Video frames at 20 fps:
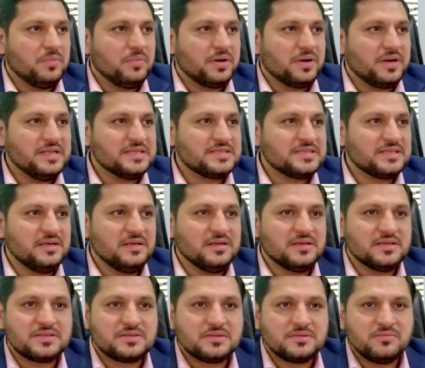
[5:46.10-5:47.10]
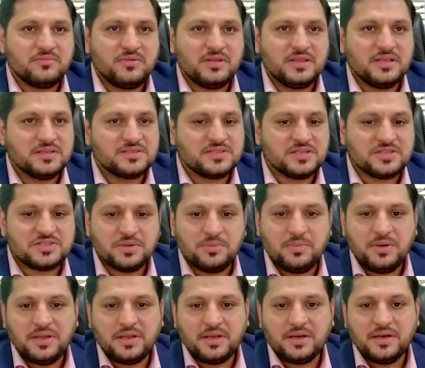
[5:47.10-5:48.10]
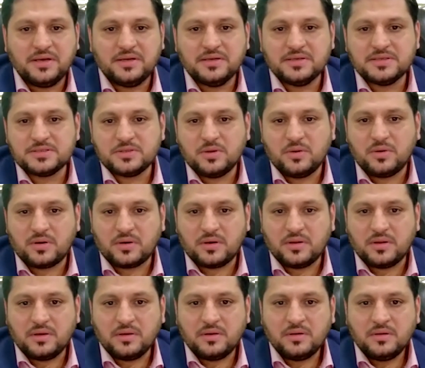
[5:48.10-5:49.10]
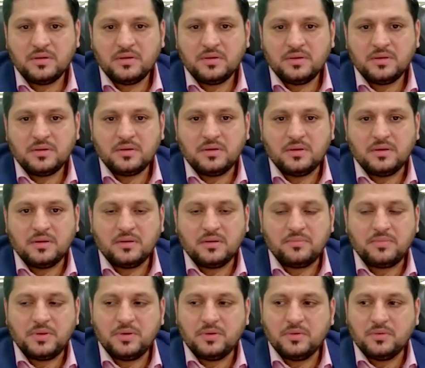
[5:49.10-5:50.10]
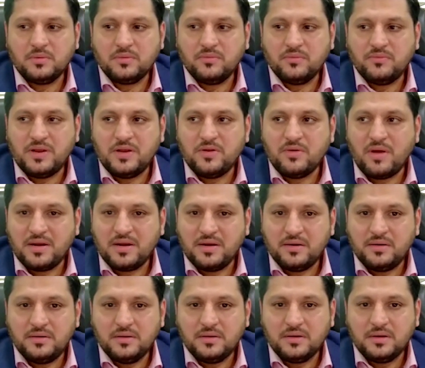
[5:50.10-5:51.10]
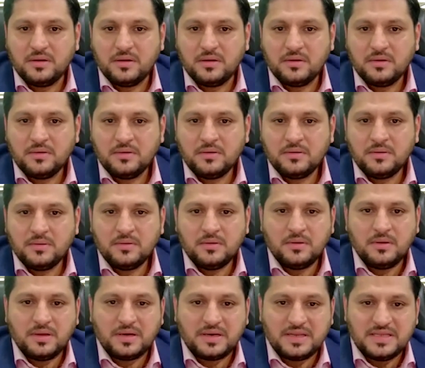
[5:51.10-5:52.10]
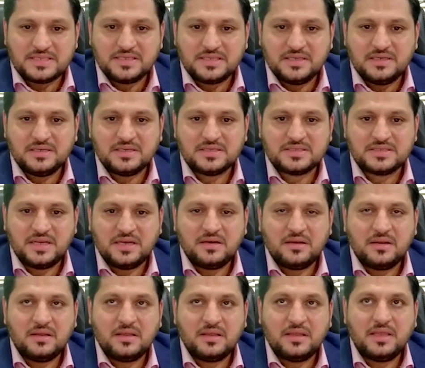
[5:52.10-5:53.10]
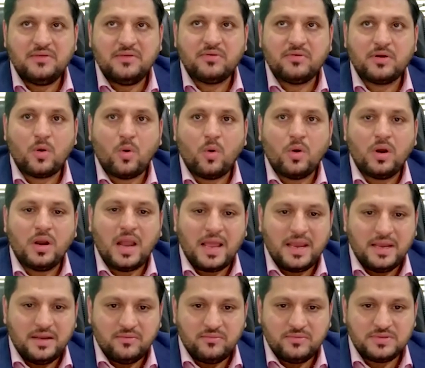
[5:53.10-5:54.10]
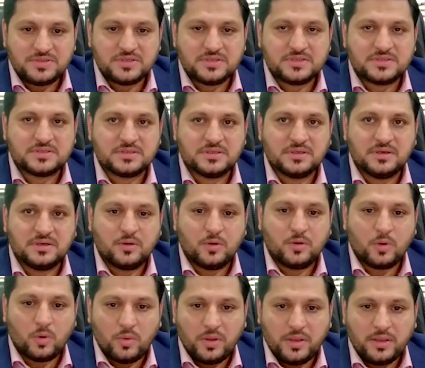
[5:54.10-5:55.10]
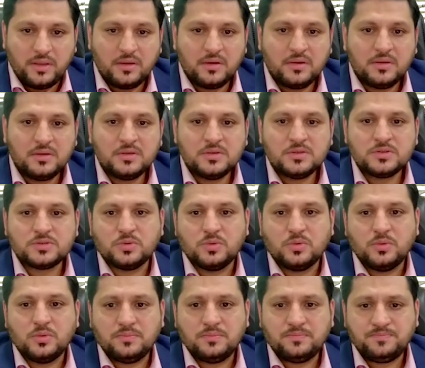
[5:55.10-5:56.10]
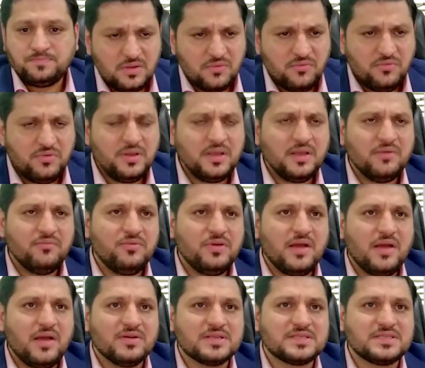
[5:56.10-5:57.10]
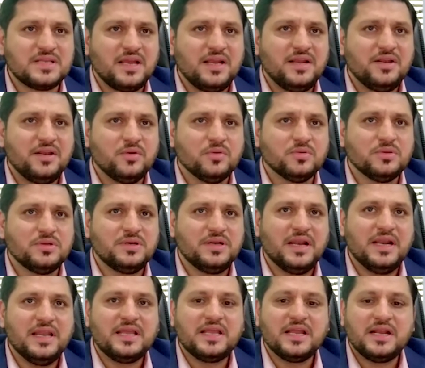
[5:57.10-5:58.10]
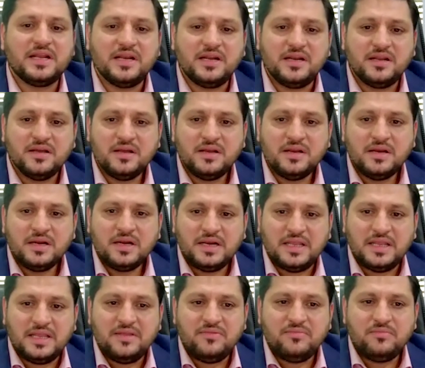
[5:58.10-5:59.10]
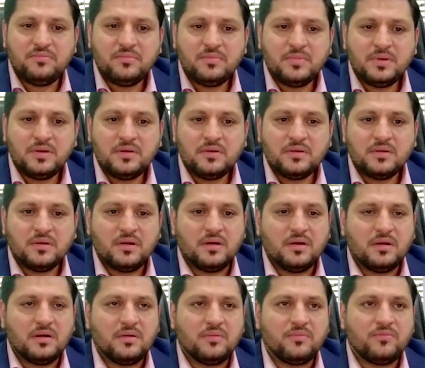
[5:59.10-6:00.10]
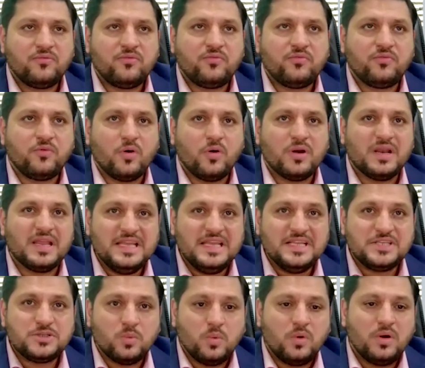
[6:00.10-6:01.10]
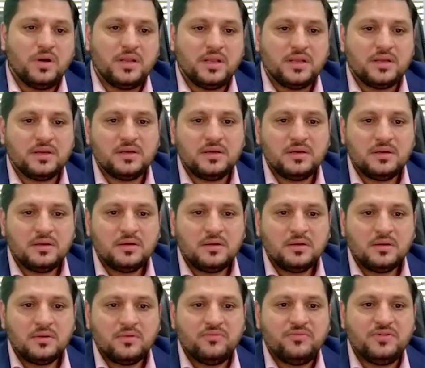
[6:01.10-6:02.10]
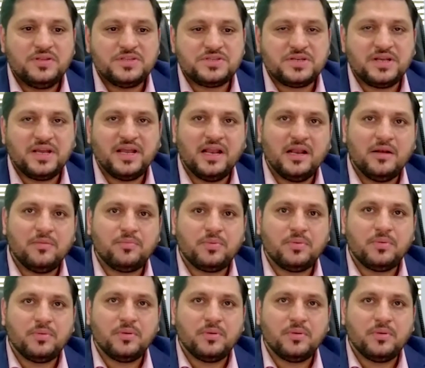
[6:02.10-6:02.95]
resellers, whether system integrators or you know, value added resellers, and even online, which is growing. So we have assigned, you know, the dedicated team on each vertical, which help